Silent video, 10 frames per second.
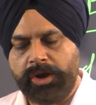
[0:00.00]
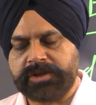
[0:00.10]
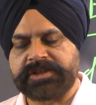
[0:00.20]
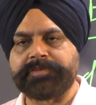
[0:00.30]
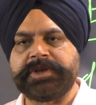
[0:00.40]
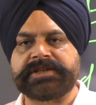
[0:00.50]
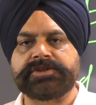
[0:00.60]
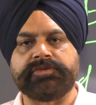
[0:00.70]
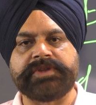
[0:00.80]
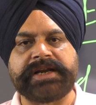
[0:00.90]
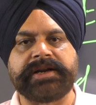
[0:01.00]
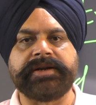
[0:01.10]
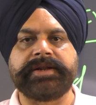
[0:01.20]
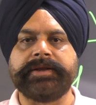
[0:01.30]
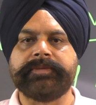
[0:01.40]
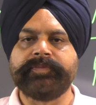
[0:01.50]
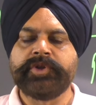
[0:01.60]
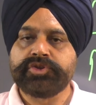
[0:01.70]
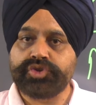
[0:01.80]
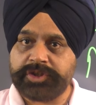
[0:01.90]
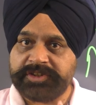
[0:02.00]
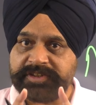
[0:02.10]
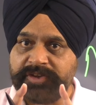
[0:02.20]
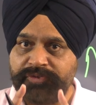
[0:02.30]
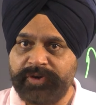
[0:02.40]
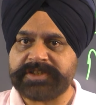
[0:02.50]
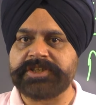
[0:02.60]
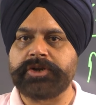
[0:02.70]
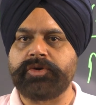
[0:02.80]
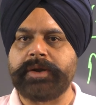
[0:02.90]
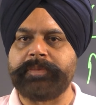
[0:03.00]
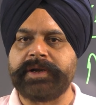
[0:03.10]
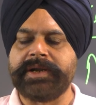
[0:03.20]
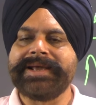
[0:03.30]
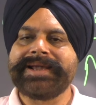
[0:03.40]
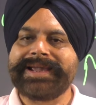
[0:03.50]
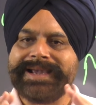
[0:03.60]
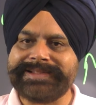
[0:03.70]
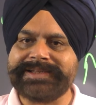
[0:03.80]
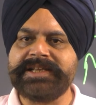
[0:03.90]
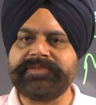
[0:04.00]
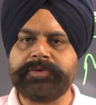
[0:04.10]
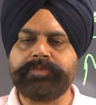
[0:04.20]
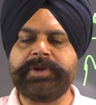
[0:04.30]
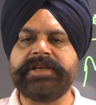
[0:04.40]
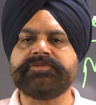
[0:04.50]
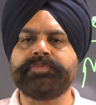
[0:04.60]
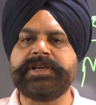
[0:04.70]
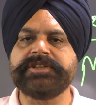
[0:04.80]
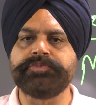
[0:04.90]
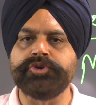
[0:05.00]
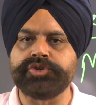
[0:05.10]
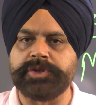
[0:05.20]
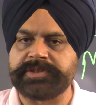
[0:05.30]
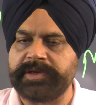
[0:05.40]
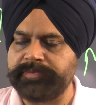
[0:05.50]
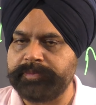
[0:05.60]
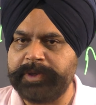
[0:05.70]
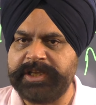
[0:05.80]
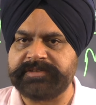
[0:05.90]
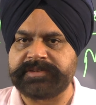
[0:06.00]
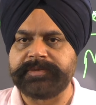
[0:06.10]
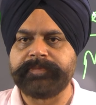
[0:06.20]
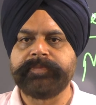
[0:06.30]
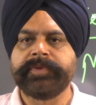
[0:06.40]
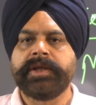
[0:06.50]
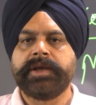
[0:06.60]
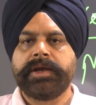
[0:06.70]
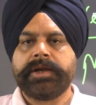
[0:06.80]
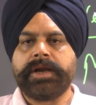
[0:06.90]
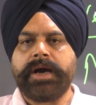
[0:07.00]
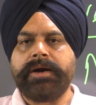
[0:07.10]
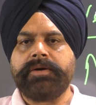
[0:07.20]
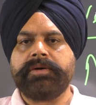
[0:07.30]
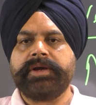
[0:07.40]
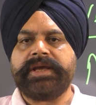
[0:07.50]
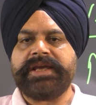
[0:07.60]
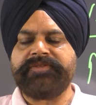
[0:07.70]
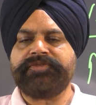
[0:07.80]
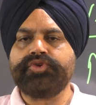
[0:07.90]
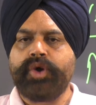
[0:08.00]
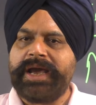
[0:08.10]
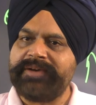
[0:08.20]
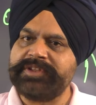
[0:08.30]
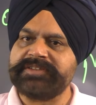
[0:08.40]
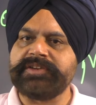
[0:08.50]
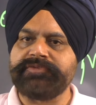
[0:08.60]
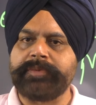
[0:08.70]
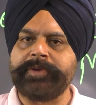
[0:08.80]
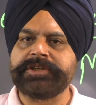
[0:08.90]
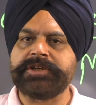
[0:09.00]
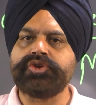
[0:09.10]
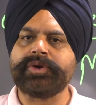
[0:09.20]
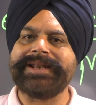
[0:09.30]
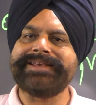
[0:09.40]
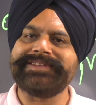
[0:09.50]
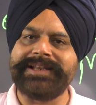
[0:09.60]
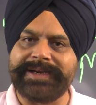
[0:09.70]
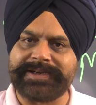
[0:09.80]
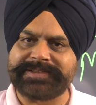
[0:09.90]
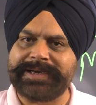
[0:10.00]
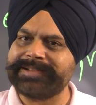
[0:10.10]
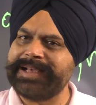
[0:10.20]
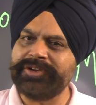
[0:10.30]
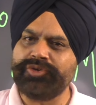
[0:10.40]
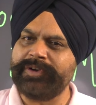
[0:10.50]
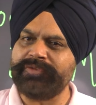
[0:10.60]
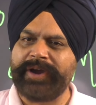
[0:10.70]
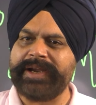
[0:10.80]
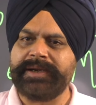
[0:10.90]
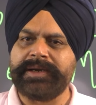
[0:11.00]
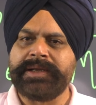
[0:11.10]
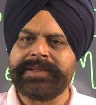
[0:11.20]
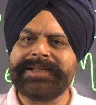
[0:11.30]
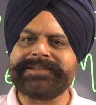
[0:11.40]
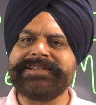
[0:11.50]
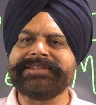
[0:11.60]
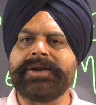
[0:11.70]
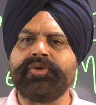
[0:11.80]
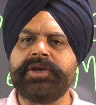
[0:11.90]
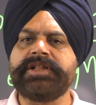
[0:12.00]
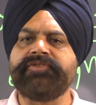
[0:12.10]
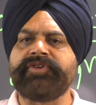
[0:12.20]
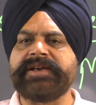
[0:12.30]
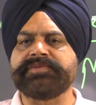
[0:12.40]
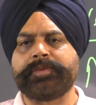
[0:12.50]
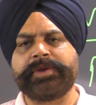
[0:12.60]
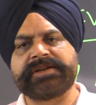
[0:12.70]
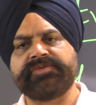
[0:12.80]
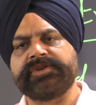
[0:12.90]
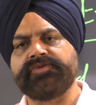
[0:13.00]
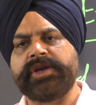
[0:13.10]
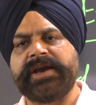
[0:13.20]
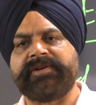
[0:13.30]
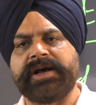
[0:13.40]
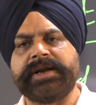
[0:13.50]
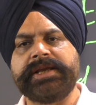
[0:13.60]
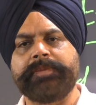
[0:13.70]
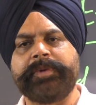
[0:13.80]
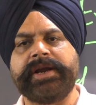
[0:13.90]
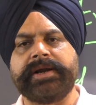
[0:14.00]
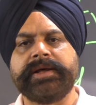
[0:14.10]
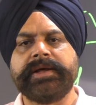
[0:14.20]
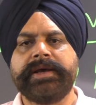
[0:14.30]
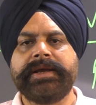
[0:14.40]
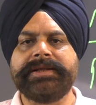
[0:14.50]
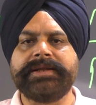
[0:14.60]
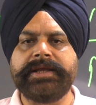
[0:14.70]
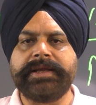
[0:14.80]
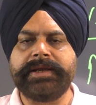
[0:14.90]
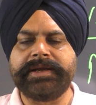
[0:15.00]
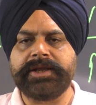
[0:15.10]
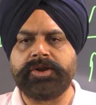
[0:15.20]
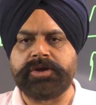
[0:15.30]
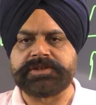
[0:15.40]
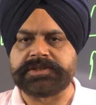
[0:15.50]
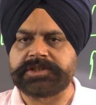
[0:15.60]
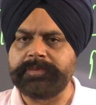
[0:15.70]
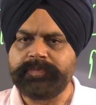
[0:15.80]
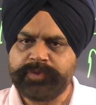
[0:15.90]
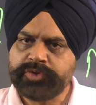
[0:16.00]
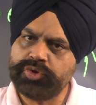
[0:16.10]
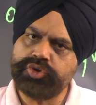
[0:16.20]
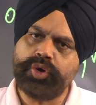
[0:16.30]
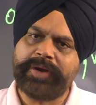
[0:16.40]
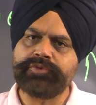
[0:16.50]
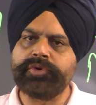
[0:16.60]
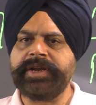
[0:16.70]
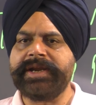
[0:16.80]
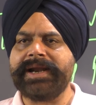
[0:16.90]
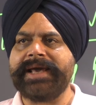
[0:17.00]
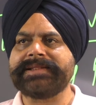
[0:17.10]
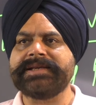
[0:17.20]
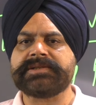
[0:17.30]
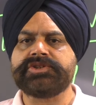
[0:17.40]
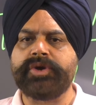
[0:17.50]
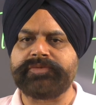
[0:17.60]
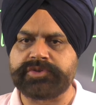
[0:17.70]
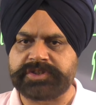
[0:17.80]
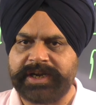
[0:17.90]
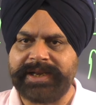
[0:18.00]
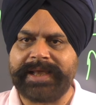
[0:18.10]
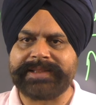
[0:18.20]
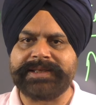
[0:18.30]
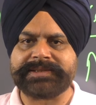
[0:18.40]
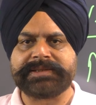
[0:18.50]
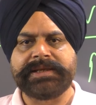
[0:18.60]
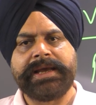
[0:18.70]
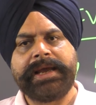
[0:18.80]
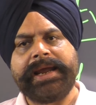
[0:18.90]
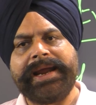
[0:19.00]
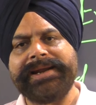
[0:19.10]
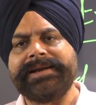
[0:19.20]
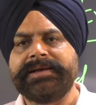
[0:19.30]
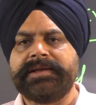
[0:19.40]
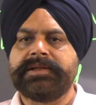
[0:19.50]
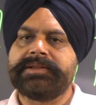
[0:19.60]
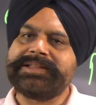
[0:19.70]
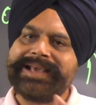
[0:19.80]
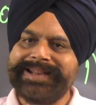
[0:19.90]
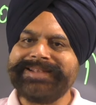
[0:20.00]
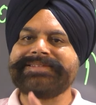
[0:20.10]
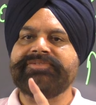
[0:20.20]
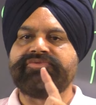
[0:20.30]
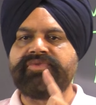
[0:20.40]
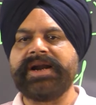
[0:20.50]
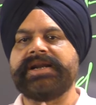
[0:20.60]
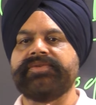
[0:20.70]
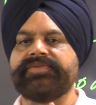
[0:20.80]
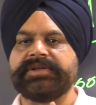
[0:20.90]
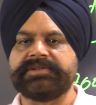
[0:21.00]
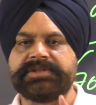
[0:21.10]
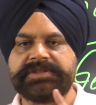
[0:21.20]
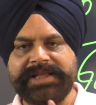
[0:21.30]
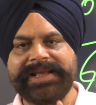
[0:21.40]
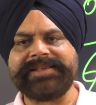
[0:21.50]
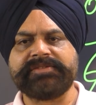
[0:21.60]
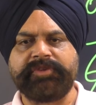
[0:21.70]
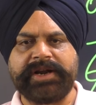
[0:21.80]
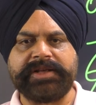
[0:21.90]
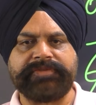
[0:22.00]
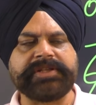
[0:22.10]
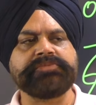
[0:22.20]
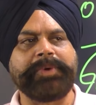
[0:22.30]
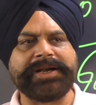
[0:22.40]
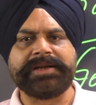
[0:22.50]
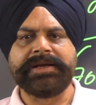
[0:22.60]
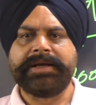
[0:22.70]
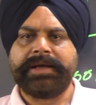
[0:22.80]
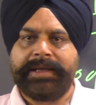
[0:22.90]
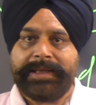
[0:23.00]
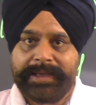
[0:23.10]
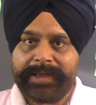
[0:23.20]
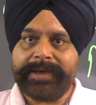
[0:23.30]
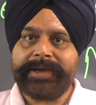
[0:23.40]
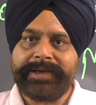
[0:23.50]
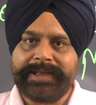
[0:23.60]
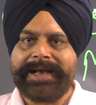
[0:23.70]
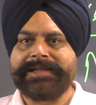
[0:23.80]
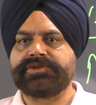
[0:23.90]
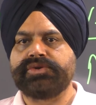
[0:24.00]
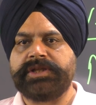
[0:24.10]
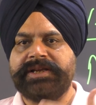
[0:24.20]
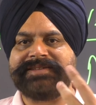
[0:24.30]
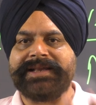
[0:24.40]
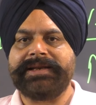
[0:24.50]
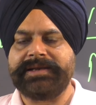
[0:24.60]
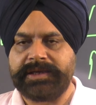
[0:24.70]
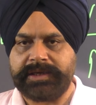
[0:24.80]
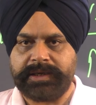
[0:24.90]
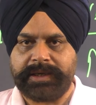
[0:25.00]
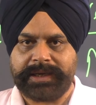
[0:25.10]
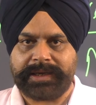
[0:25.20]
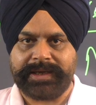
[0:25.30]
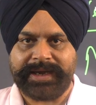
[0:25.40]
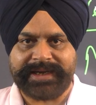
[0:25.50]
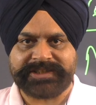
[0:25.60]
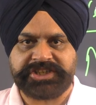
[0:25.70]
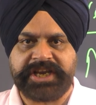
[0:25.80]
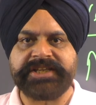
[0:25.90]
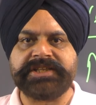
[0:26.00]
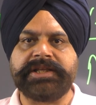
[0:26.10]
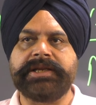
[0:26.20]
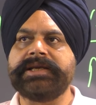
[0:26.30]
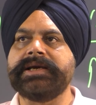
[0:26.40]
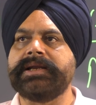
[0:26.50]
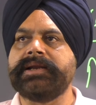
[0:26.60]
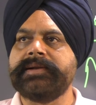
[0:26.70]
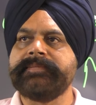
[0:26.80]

law subjects of that country. So this is the first requirement. Gather the, please mute yourself, please. Now, if you have this information, you can easily understand. Then you will find that these are only the 5 subjects which we have already appeared in the Indian law system. So you have to read like this, you have to study like this, and there is one difference. There is one difference, but here in India also there is a great change in the legal